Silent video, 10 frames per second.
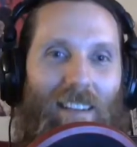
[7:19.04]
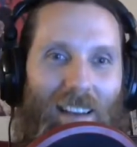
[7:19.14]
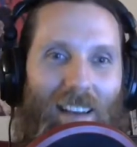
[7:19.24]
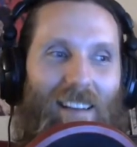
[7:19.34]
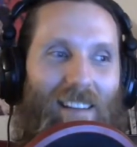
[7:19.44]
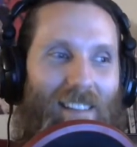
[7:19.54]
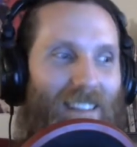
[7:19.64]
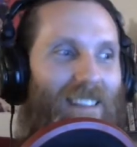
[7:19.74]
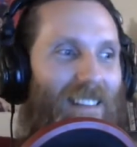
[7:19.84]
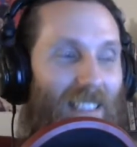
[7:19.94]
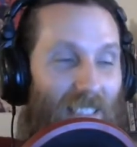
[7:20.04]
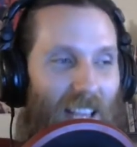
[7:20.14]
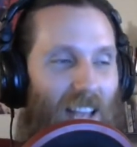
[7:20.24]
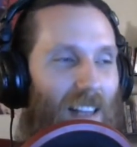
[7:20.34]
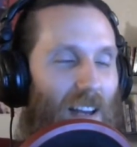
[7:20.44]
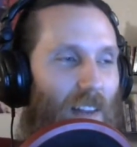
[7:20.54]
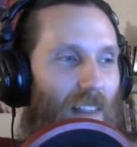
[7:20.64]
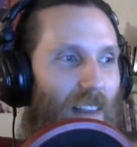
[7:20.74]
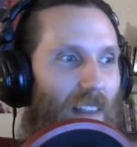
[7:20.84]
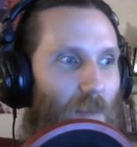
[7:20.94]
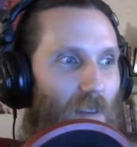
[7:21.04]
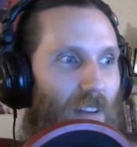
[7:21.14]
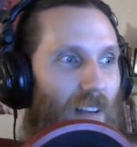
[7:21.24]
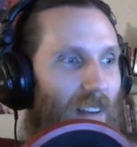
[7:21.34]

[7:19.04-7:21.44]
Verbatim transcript: Yeah. That's exactly that, how I think of that movie.